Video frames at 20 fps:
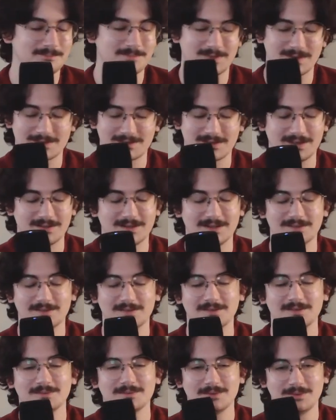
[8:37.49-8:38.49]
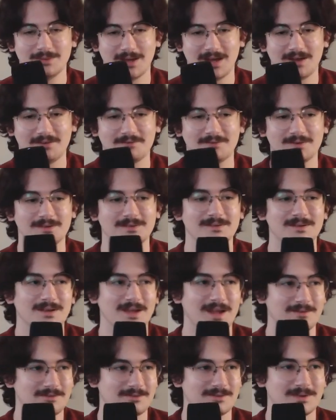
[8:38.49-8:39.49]
Does not need to. You have one.
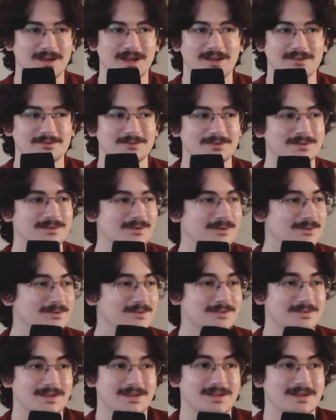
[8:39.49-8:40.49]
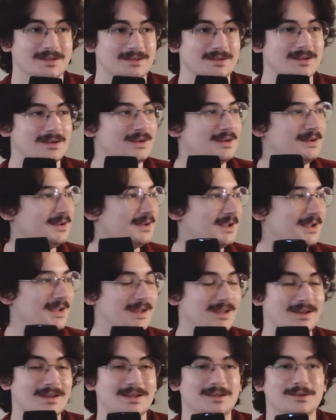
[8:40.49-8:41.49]
Everyone has one, or just any
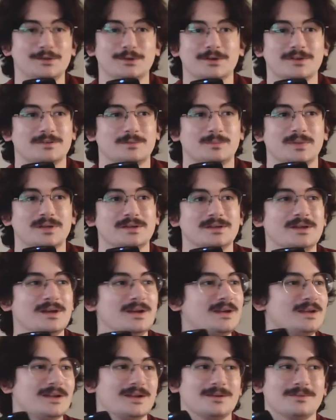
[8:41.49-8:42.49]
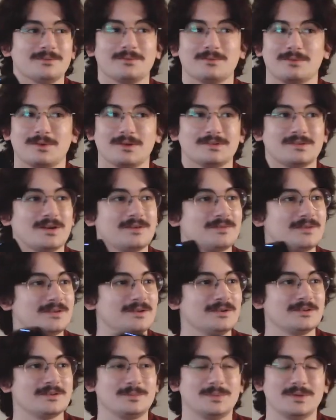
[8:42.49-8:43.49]
USB. It runs off
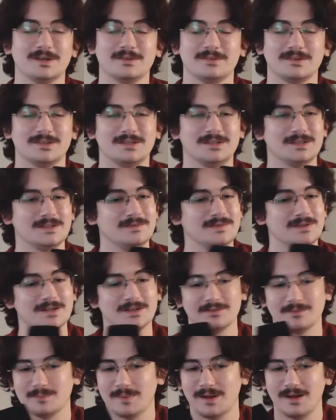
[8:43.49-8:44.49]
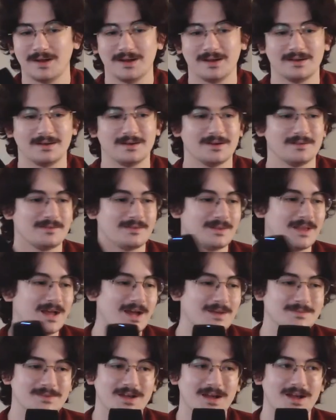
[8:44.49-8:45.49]
the USB of a TV, of a monitor, of a
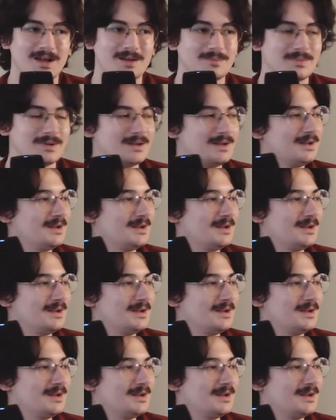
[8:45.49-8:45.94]
laptop,